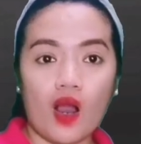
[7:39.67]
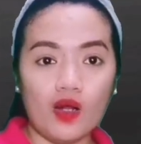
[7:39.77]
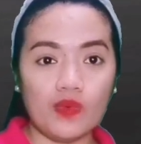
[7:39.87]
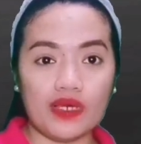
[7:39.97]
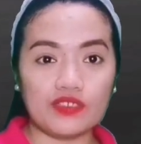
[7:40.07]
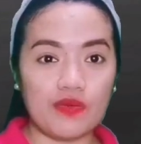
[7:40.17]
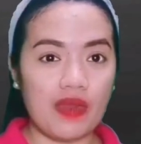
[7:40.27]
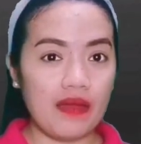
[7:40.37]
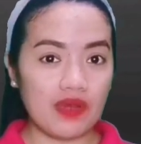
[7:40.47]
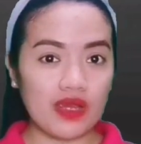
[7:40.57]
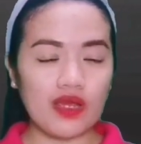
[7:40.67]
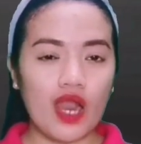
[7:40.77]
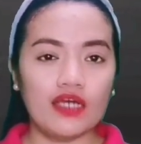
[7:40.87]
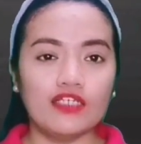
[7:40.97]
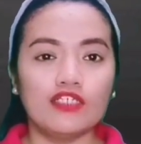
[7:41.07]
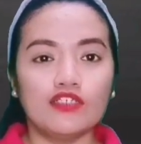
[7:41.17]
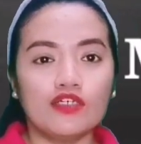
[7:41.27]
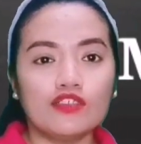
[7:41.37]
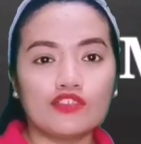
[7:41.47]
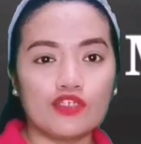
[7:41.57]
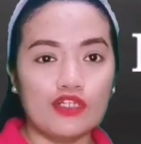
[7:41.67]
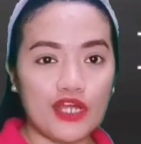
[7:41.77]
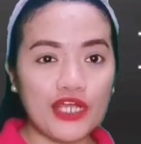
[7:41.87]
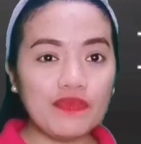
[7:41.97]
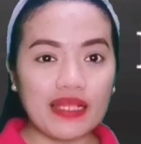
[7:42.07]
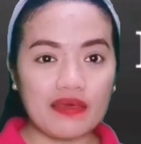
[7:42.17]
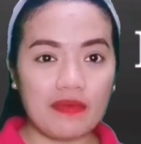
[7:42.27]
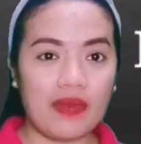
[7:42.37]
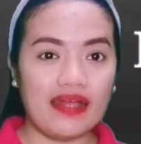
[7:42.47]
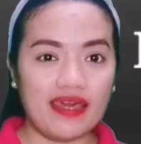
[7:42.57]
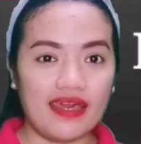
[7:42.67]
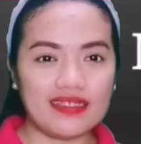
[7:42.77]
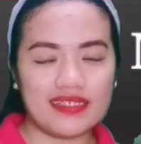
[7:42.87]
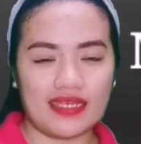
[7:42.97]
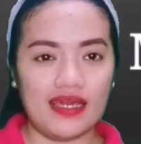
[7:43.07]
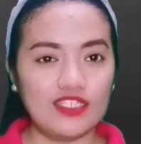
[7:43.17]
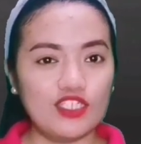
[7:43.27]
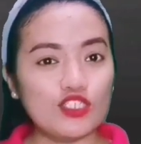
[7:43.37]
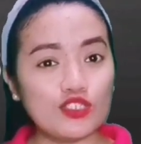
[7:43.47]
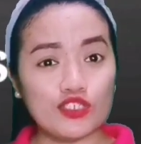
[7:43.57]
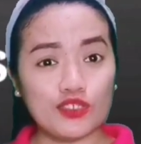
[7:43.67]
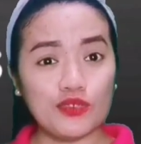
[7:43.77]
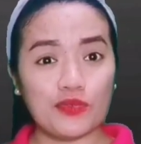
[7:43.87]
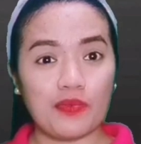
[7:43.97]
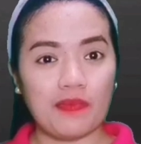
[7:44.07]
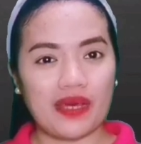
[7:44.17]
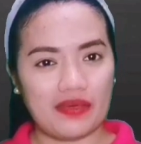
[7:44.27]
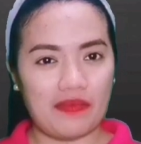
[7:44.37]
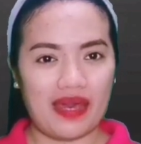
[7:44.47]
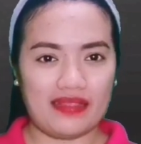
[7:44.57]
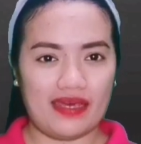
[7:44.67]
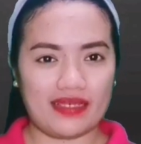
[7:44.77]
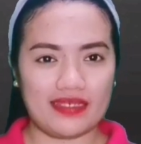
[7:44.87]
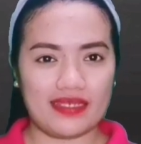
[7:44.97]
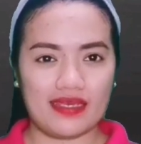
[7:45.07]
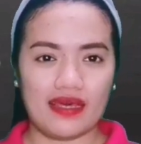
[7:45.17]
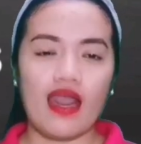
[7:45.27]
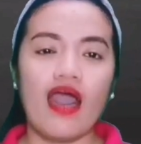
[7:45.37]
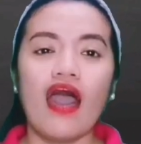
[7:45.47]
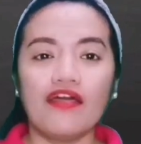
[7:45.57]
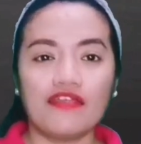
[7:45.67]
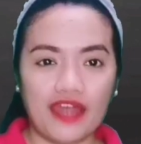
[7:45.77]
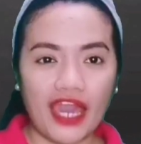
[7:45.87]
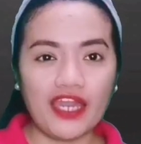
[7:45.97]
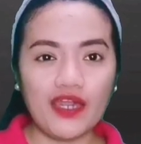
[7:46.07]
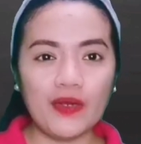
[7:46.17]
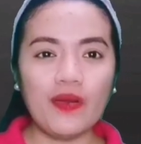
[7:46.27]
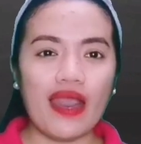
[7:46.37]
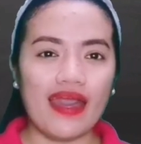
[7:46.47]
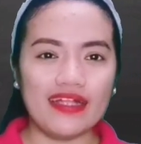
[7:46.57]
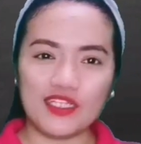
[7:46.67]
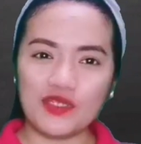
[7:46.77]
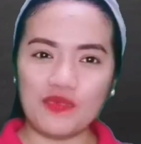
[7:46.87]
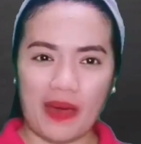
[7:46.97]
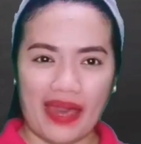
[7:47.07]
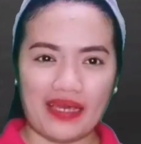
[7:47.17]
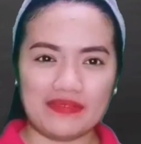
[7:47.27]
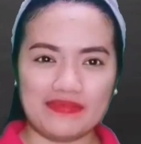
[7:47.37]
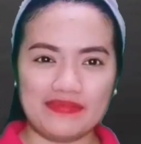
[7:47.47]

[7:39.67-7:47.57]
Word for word: Always remember, to learn mathematics is to do mathematics. Thank you and goodbye.